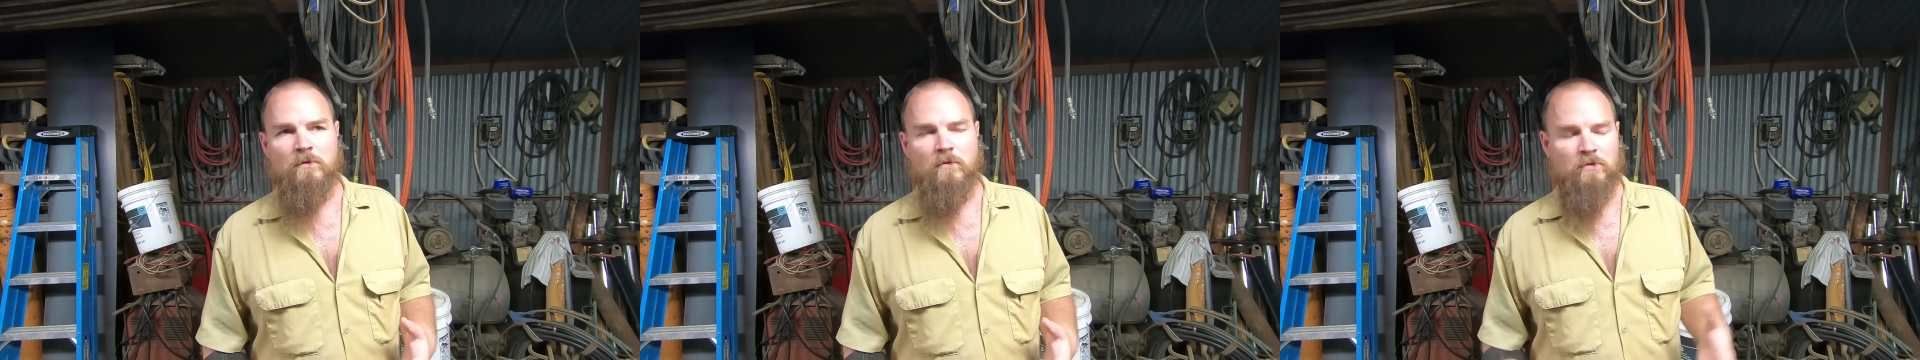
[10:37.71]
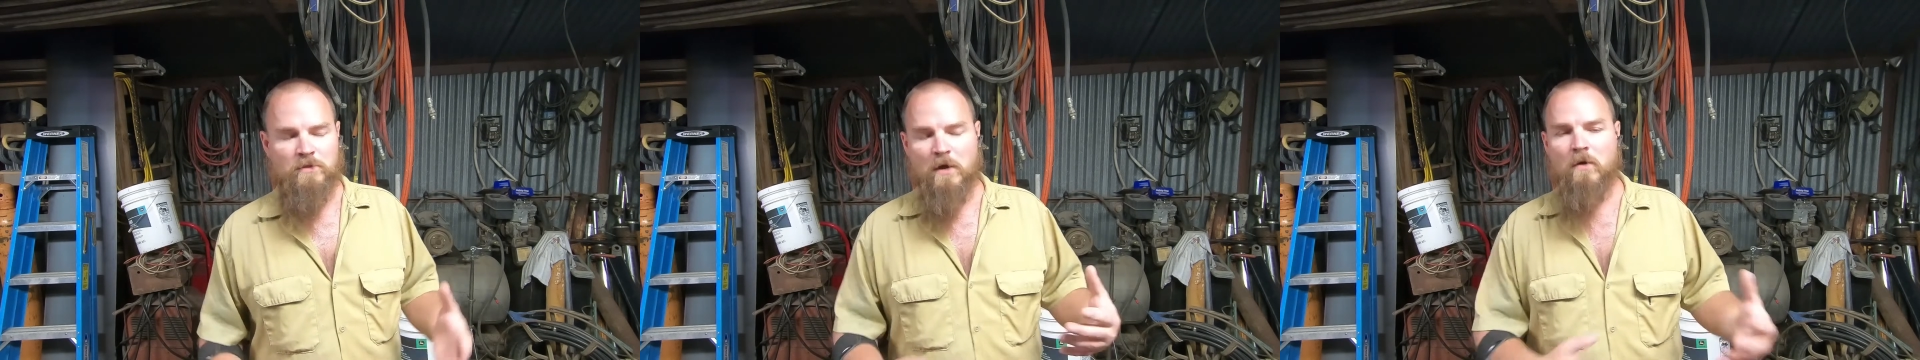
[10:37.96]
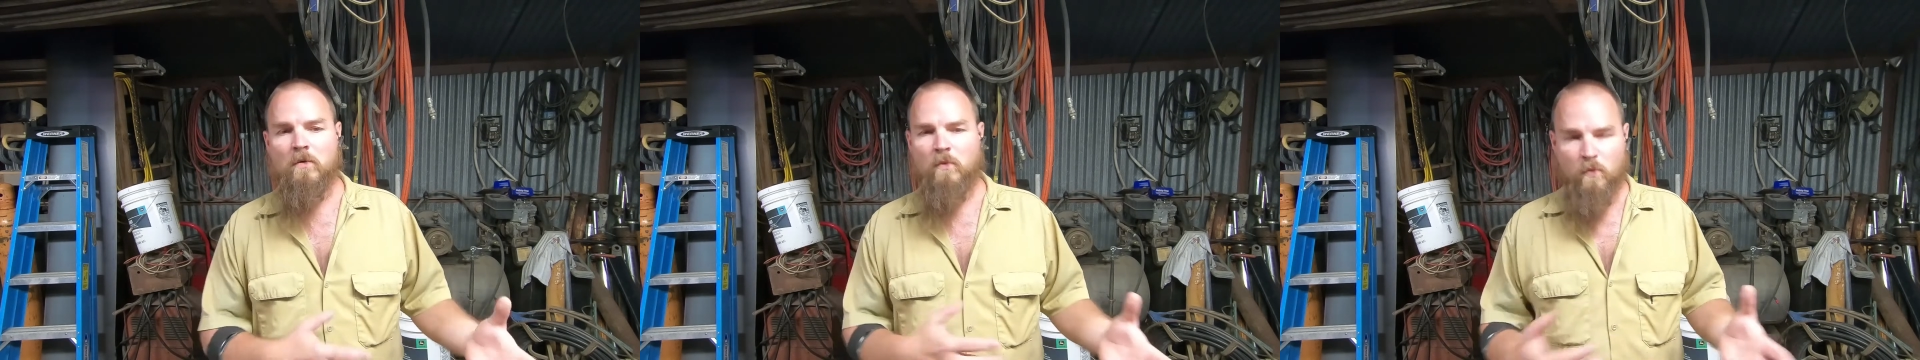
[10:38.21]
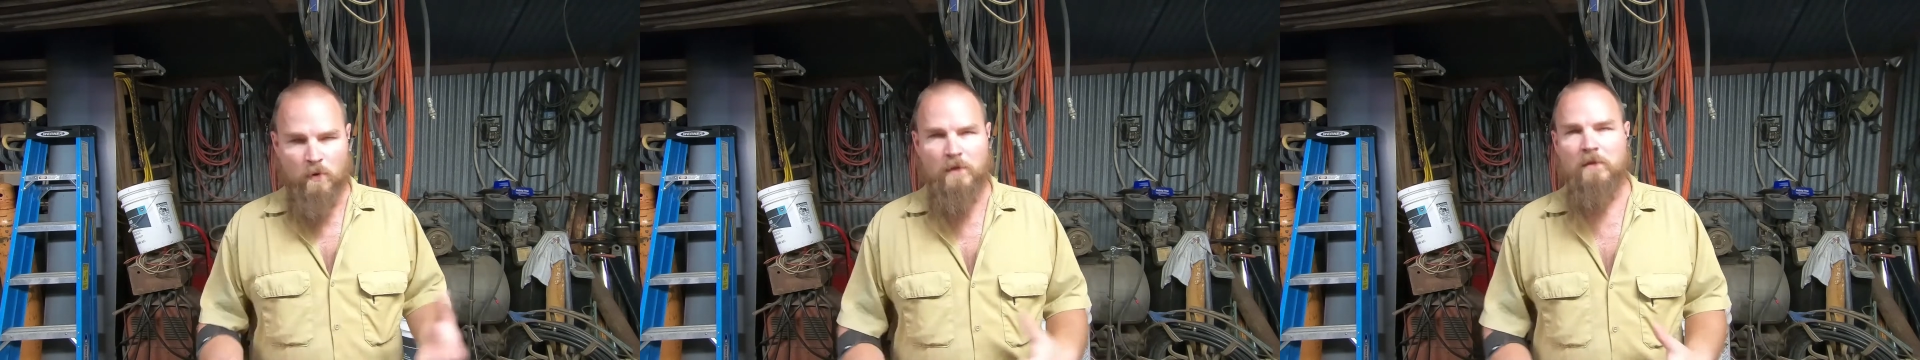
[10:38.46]
or talk
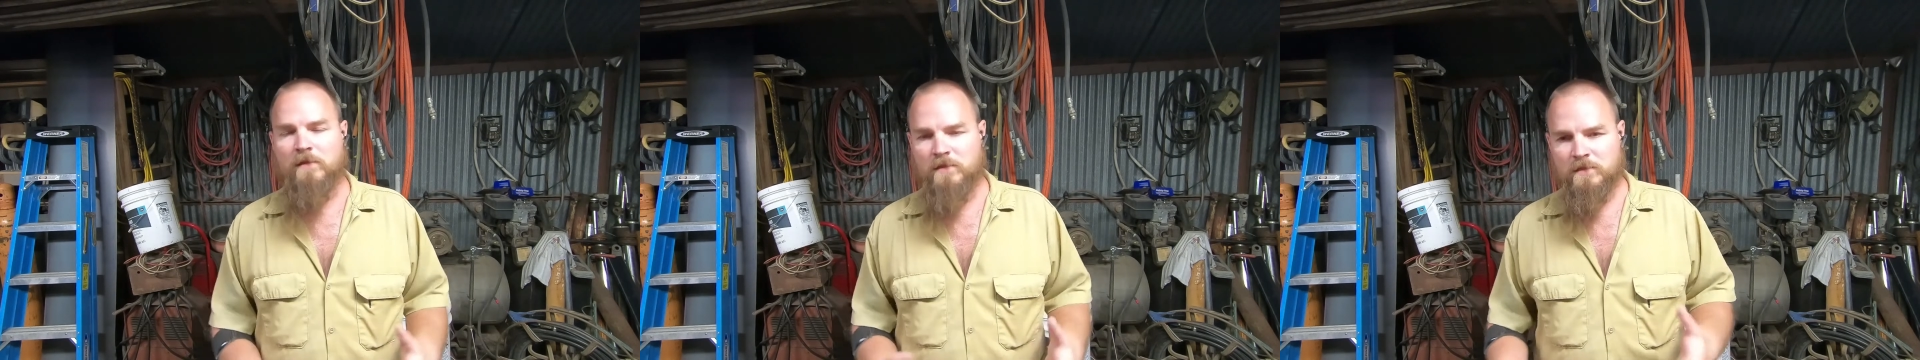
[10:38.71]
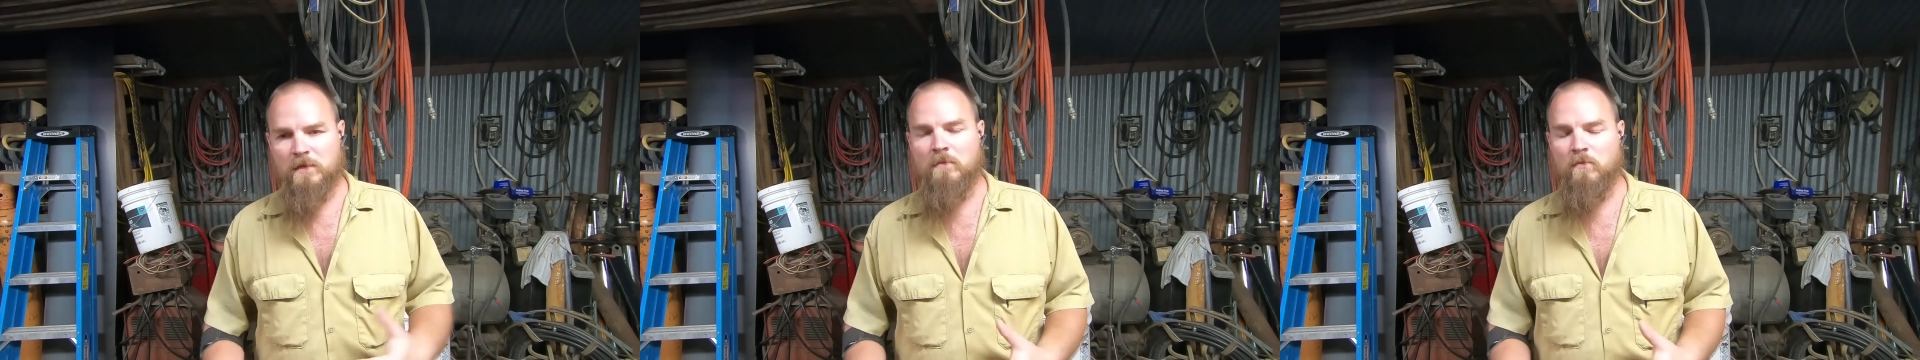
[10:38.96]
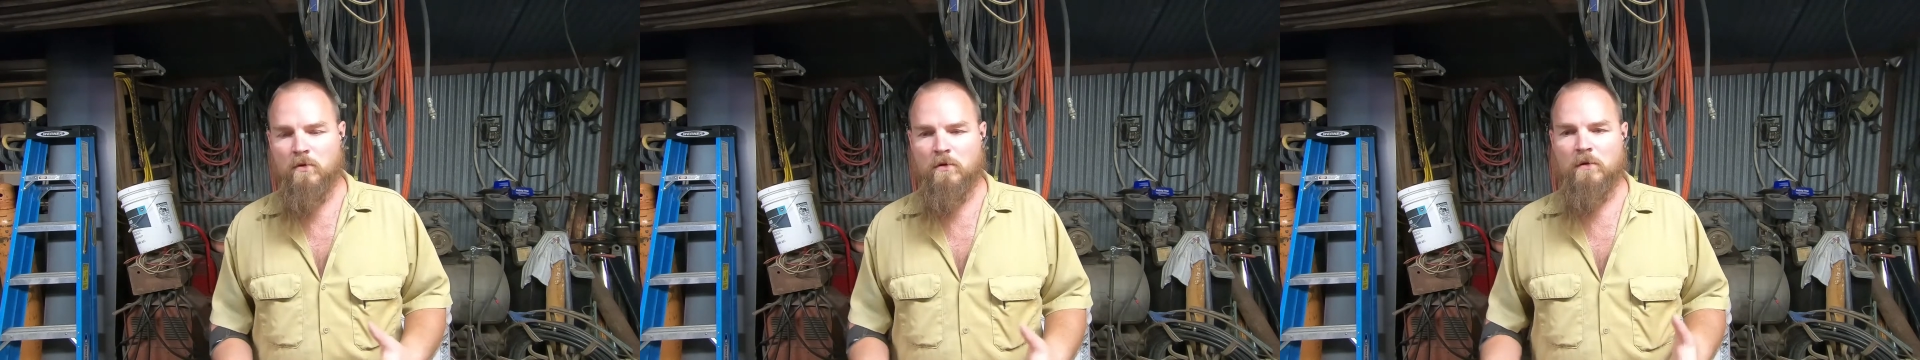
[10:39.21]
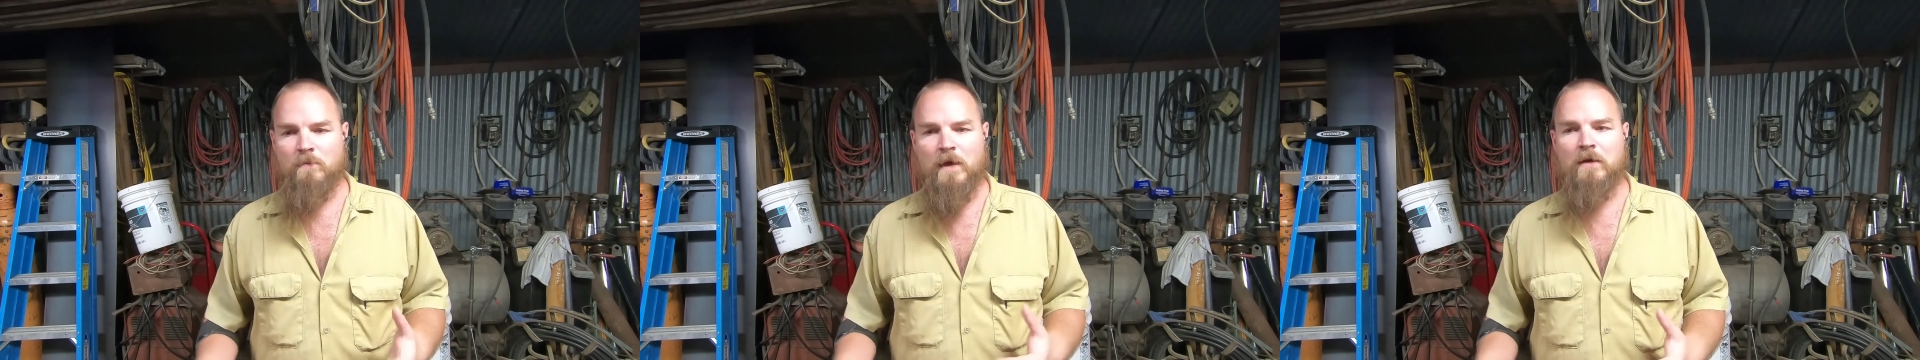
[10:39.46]
with someone
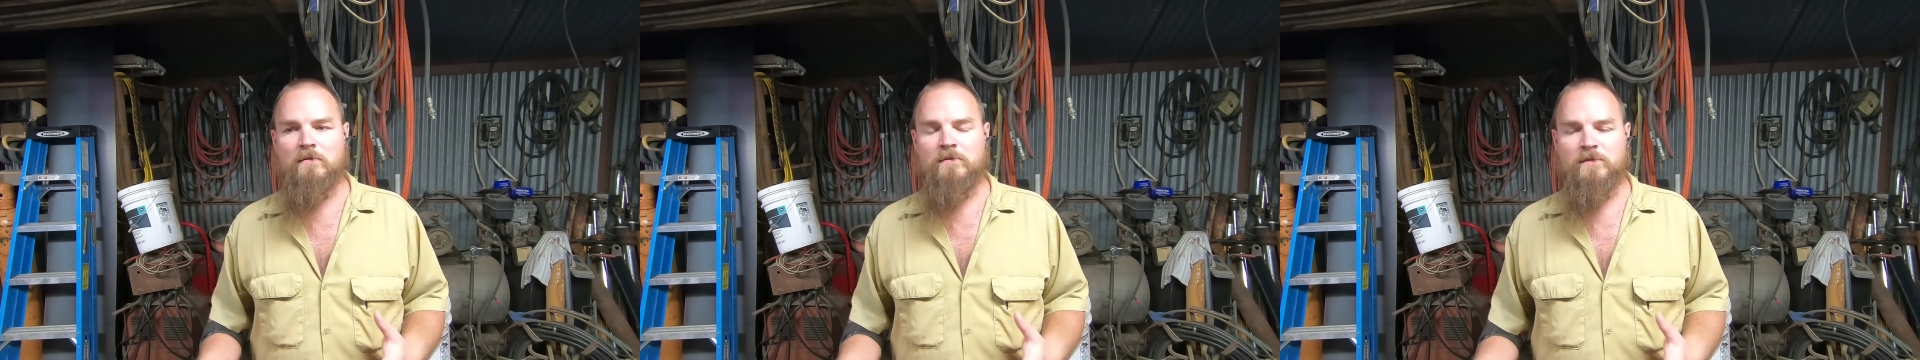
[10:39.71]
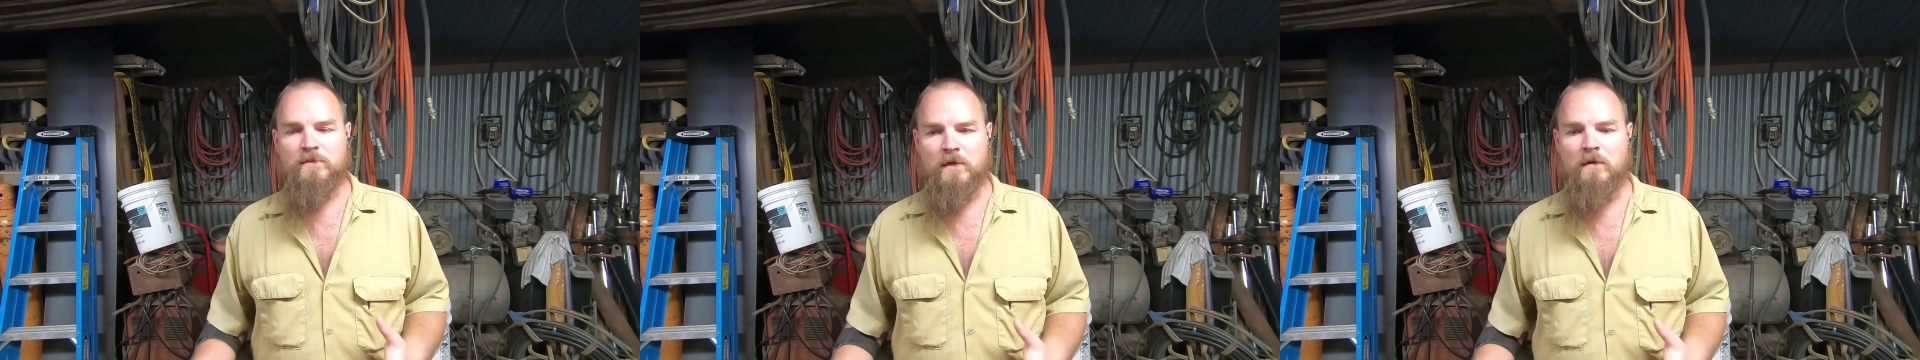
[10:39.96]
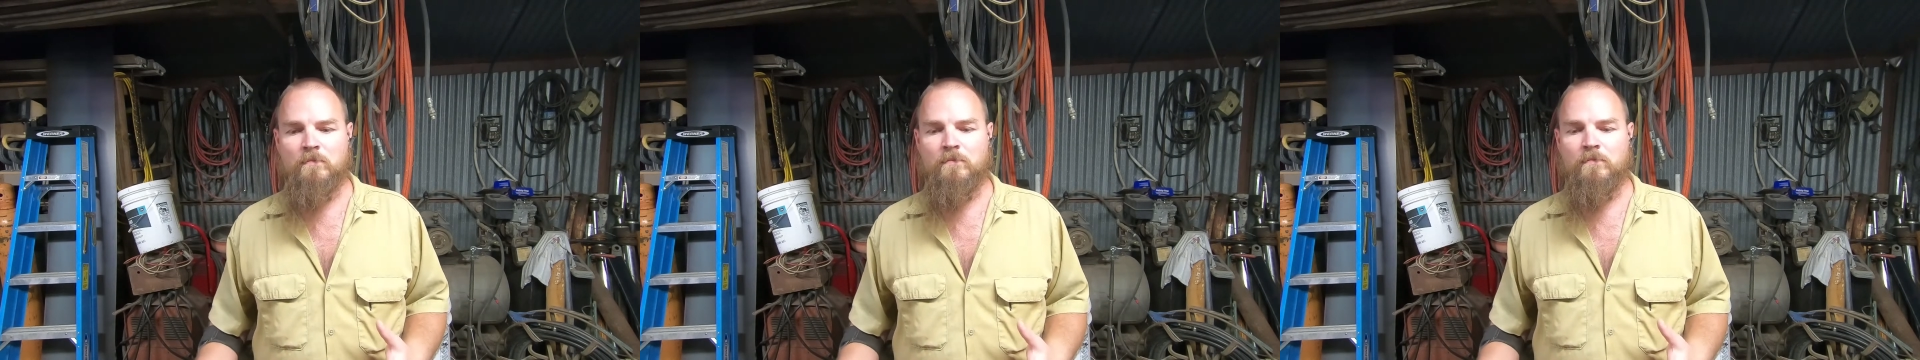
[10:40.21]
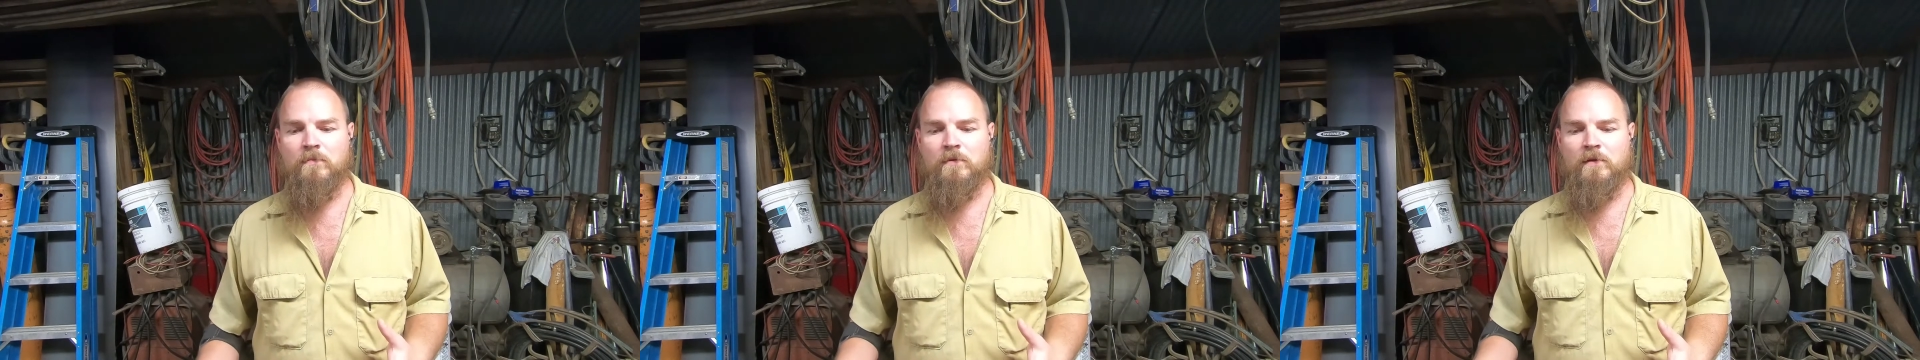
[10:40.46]
about
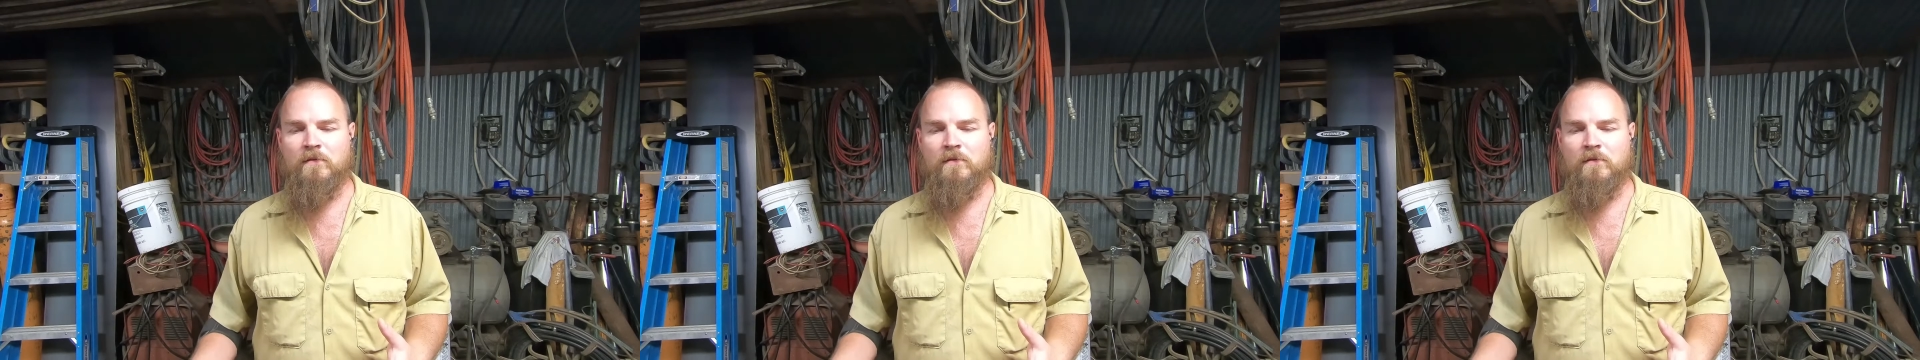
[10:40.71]
something